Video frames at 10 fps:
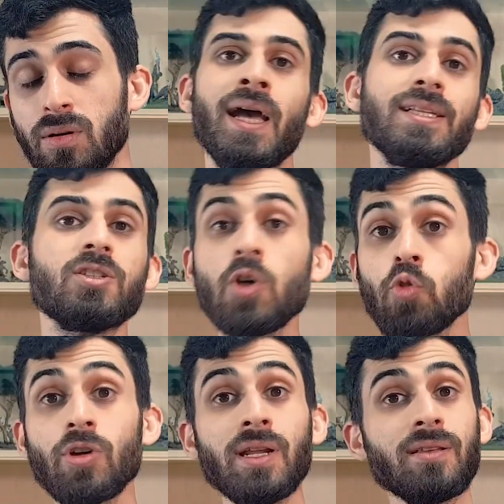The
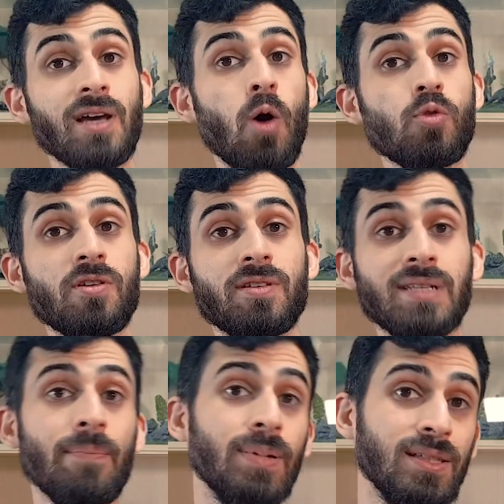social encounters that
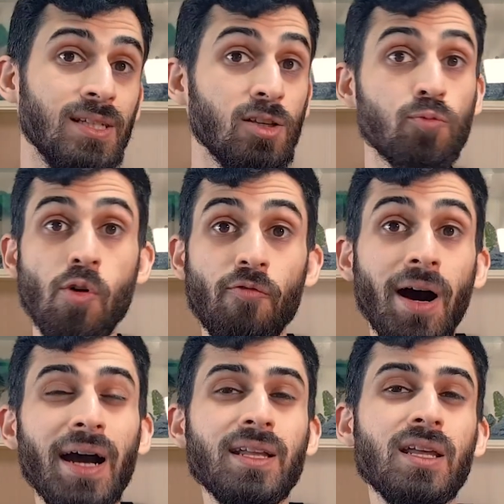NPCs
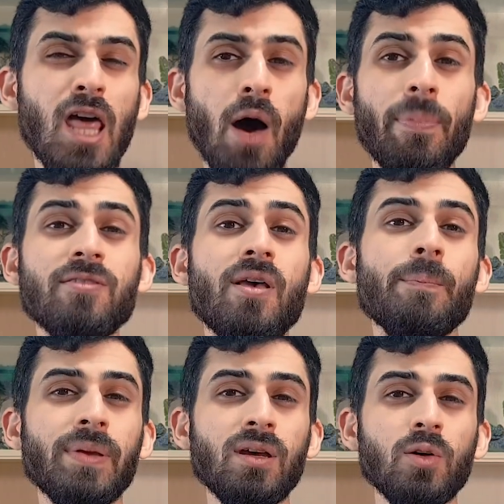provide can help us
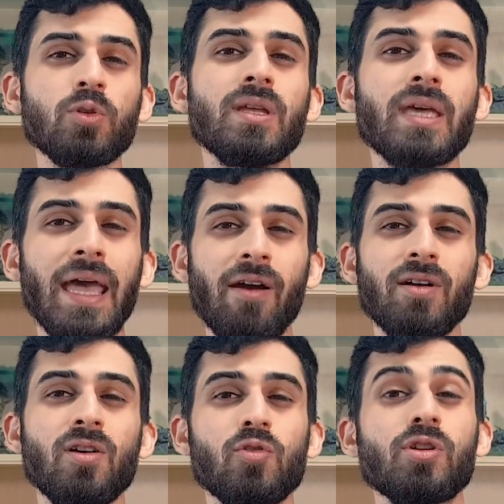appeal to the
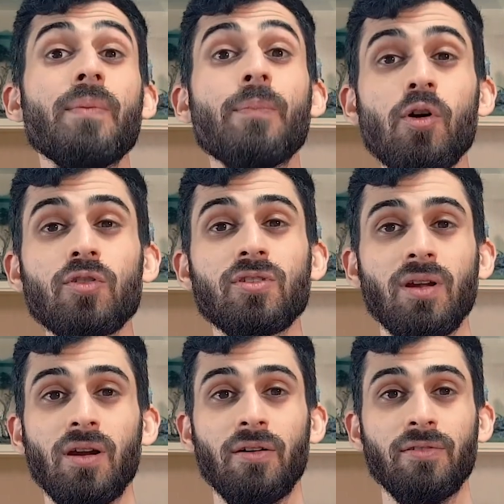characters on a personal
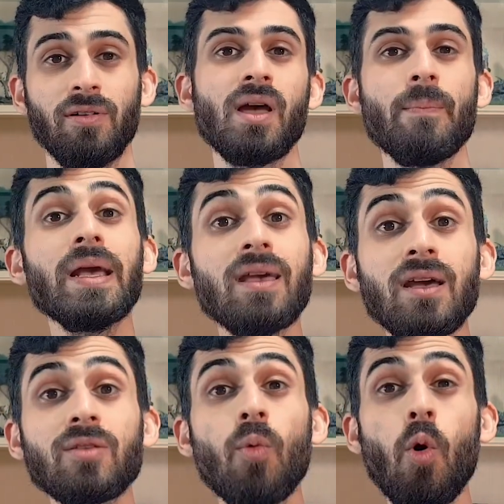level, making
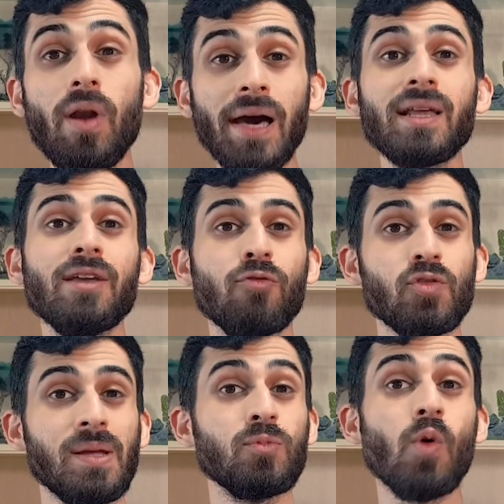it more likely for
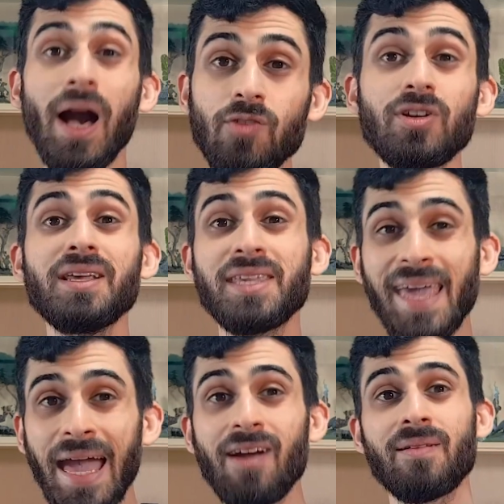them to actually
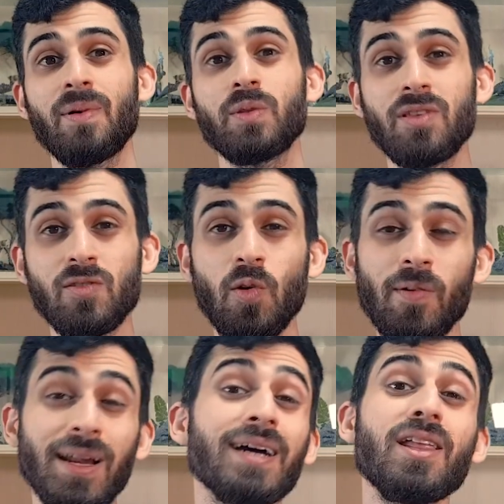care about the
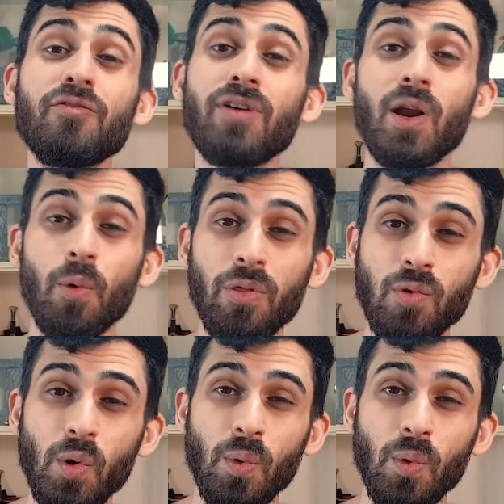storyline and follow through.